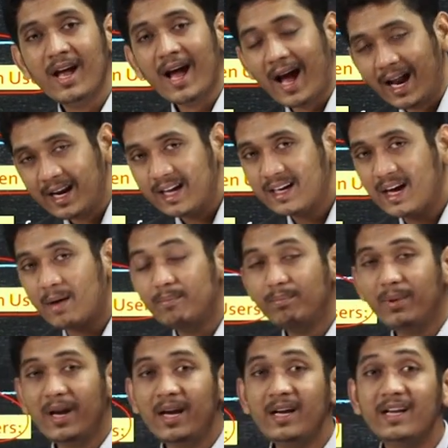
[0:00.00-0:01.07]
and a
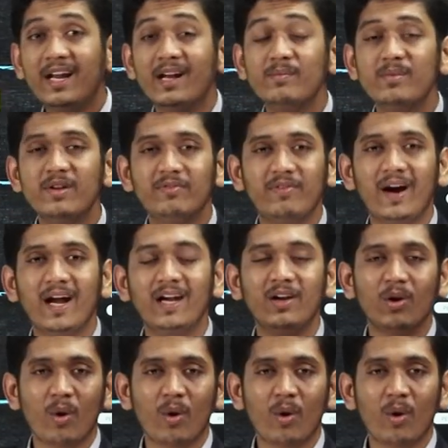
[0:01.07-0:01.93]
complaint can be filed